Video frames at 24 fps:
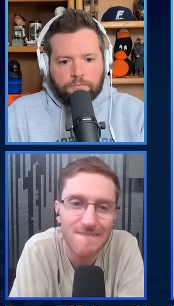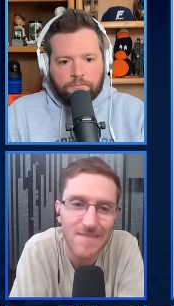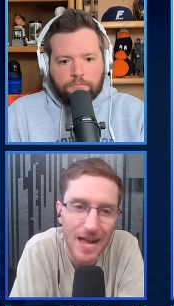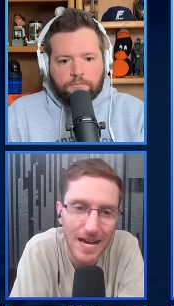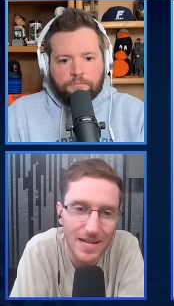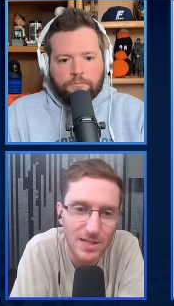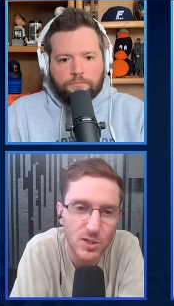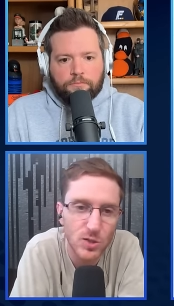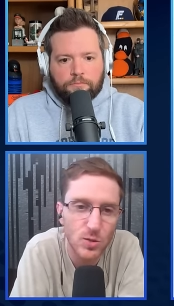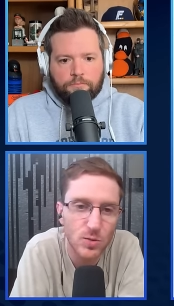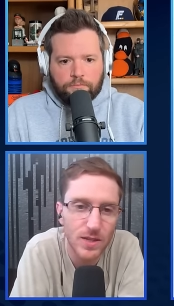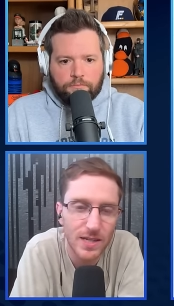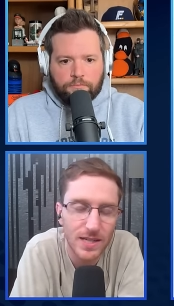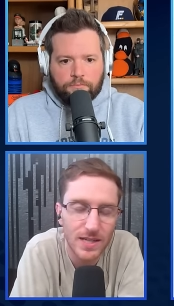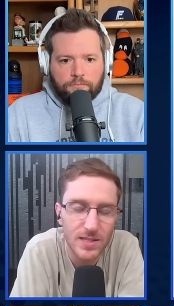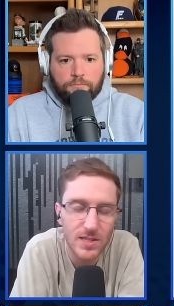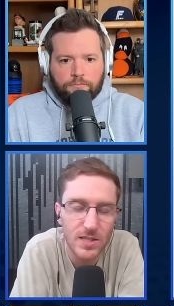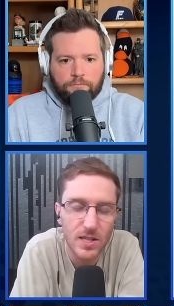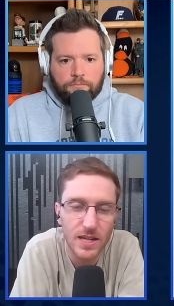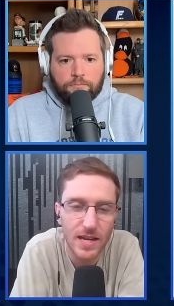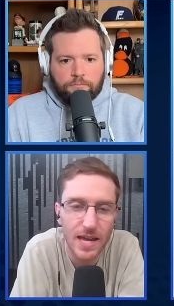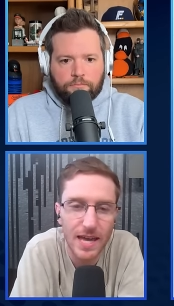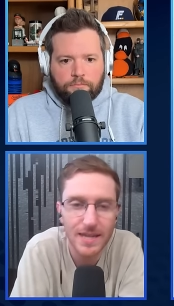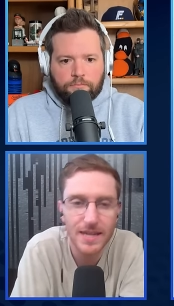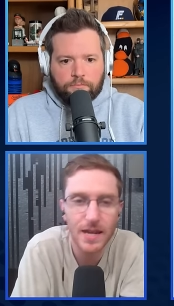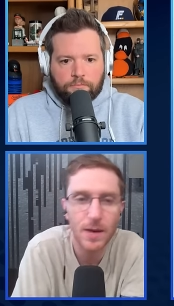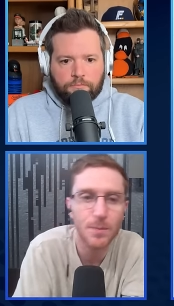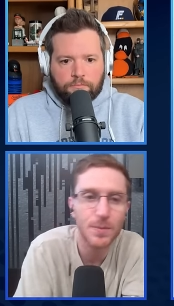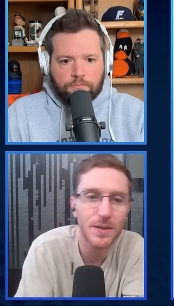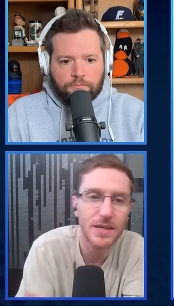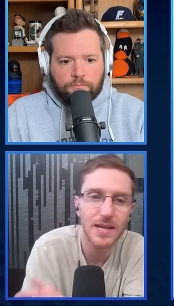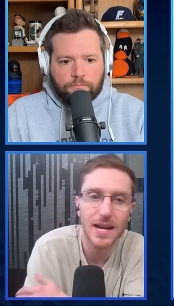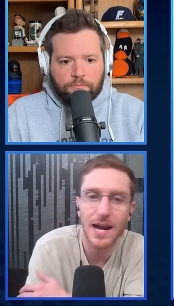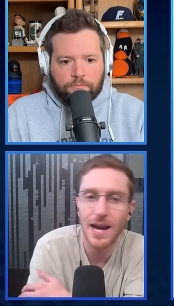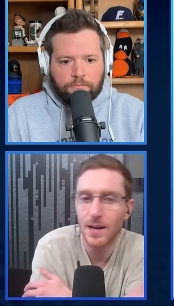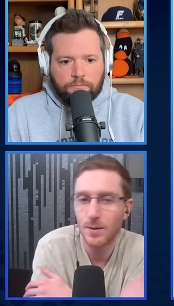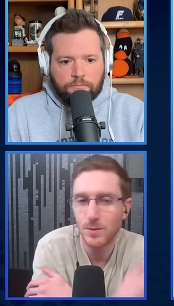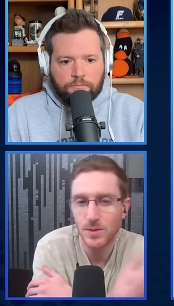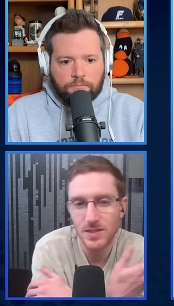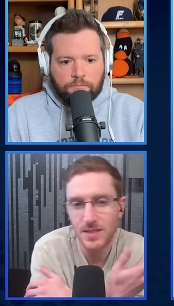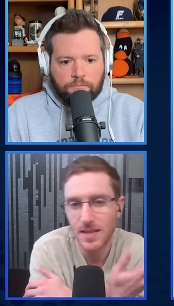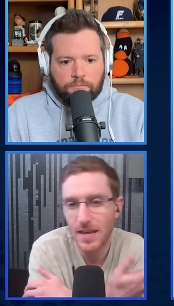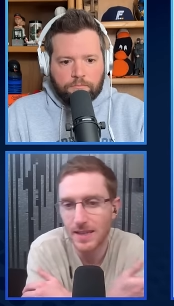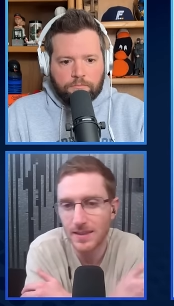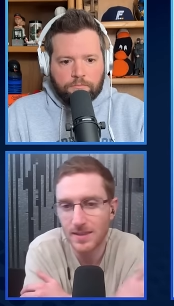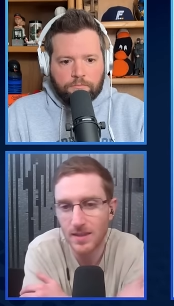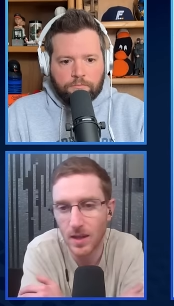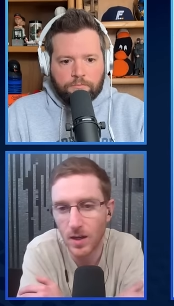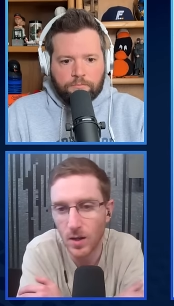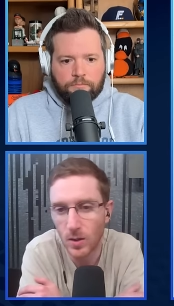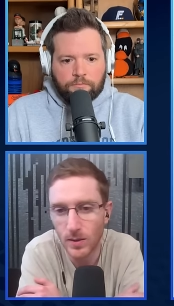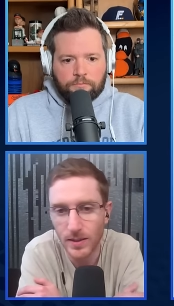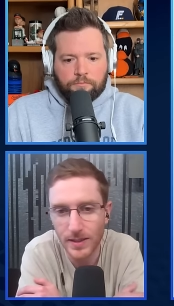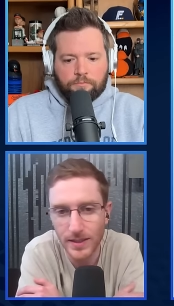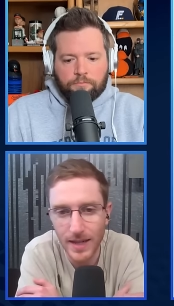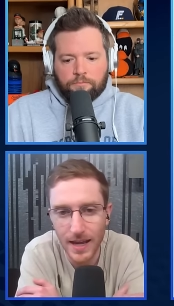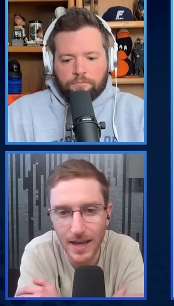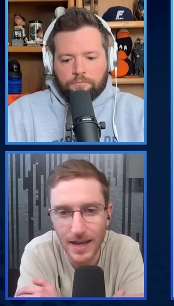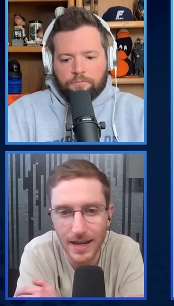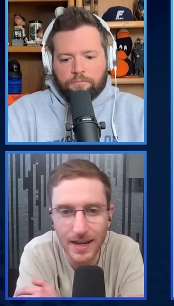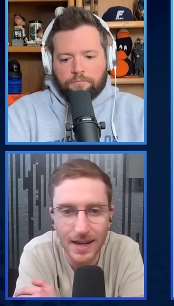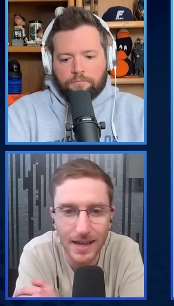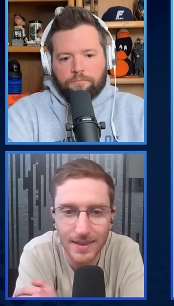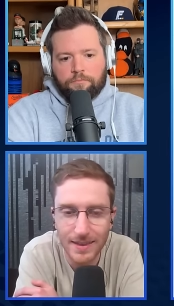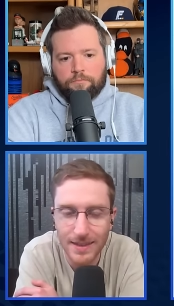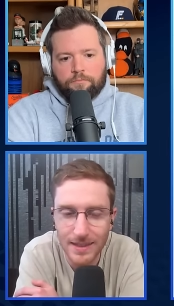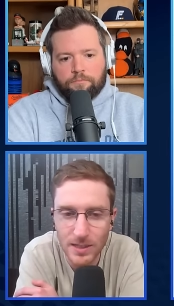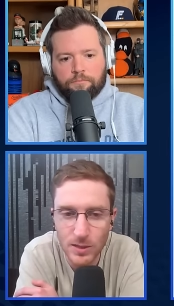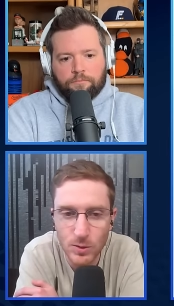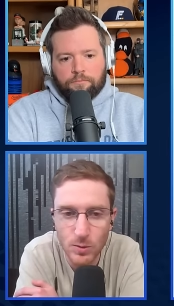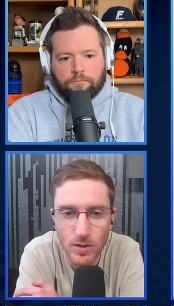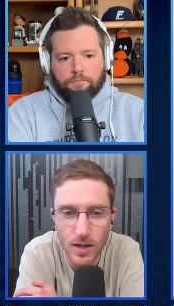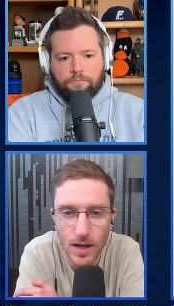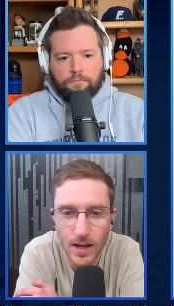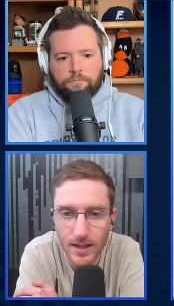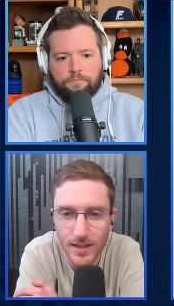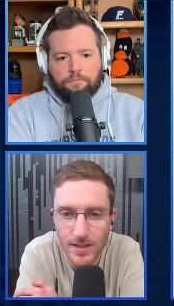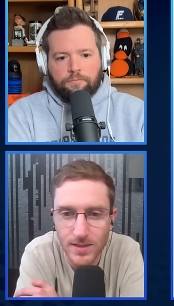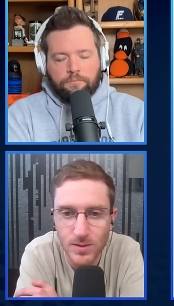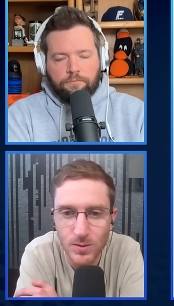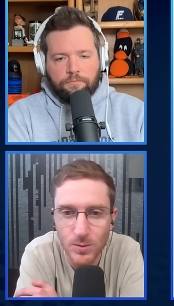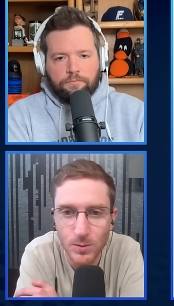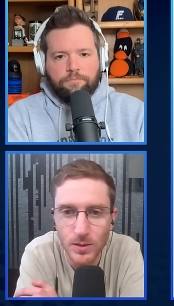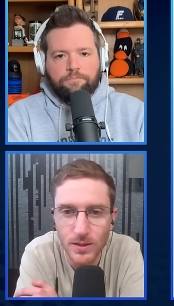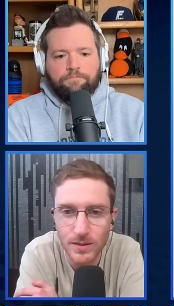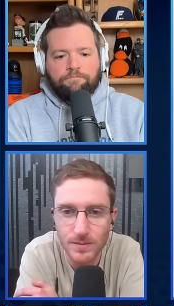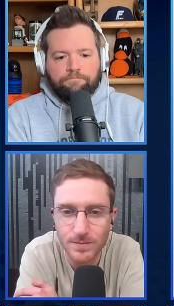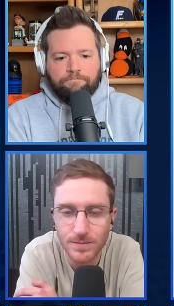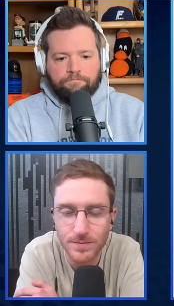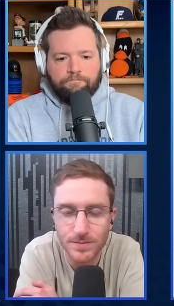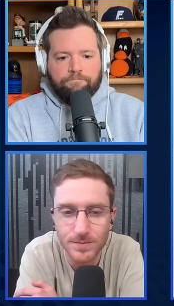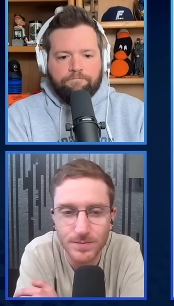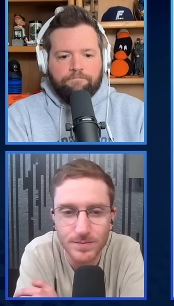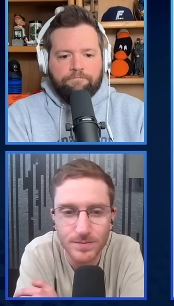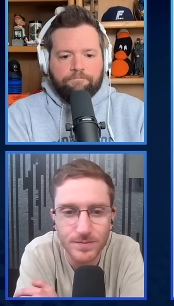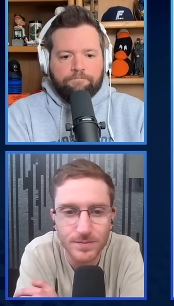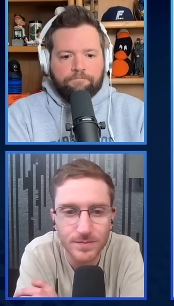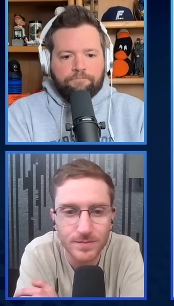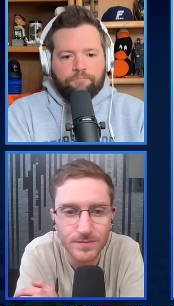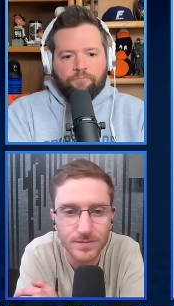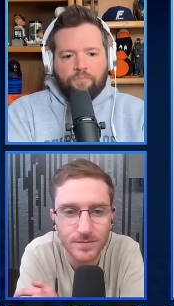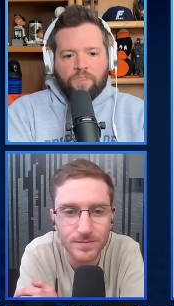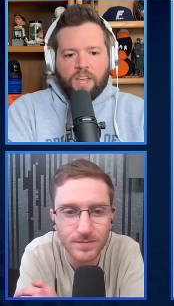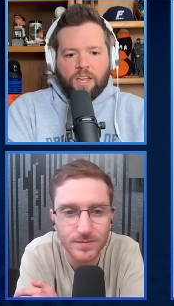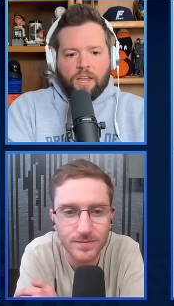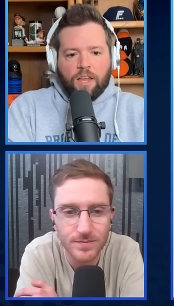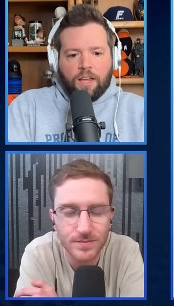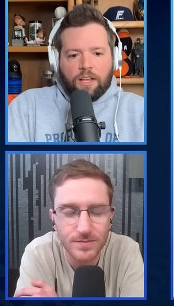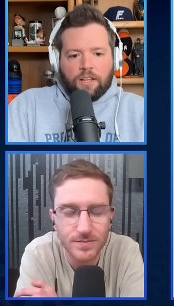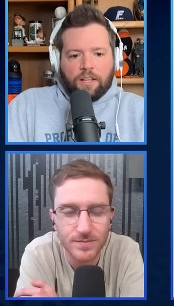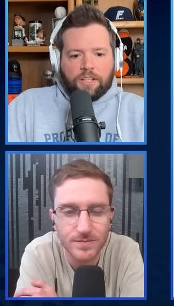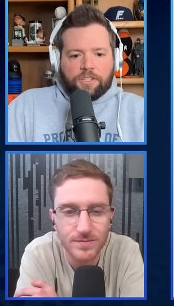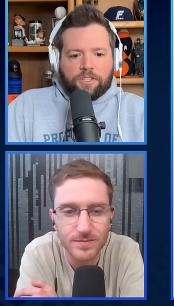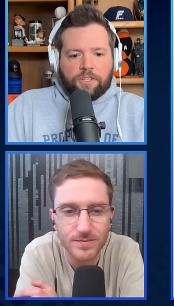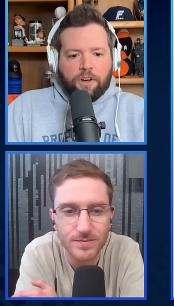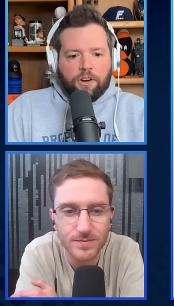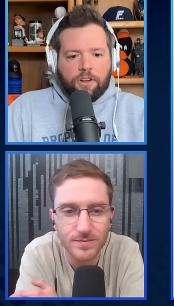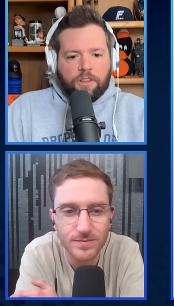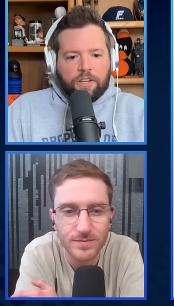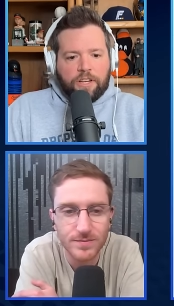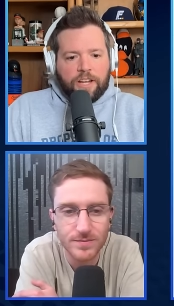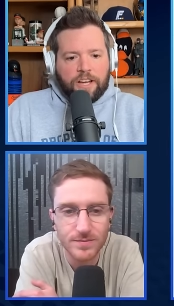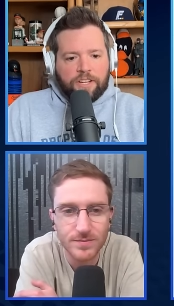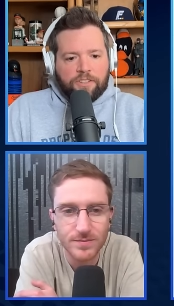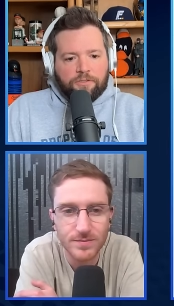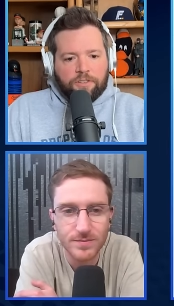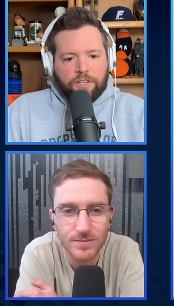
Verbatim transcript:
Speaker 1: I do think it's going to end up being Iowa State, though, and, and I think UConn gets the win.
Speaker 2: Let's go to the next